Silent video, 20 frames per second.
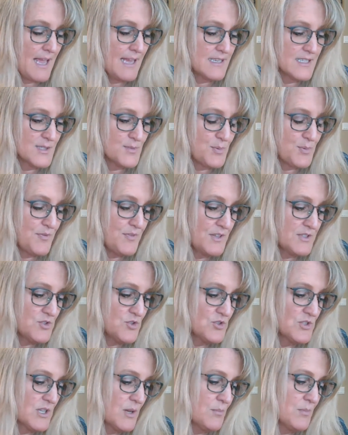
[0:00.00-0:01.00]
and as
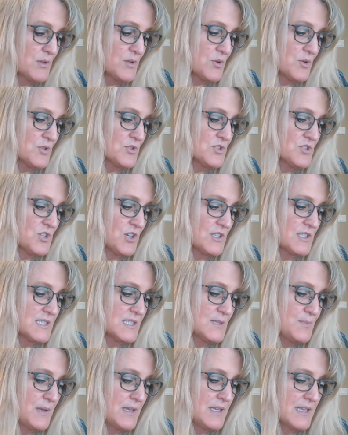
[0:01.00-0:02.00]
Professor Dumbledore
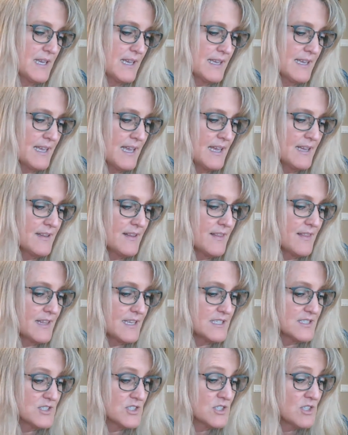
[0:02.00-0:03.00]
started speaking again,
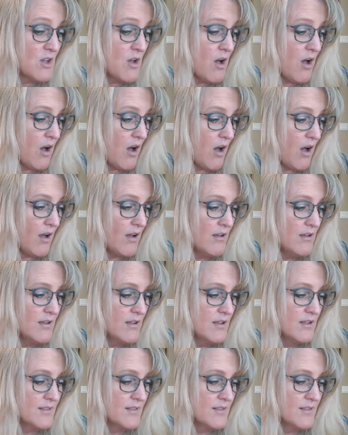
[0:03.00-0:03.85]
they saw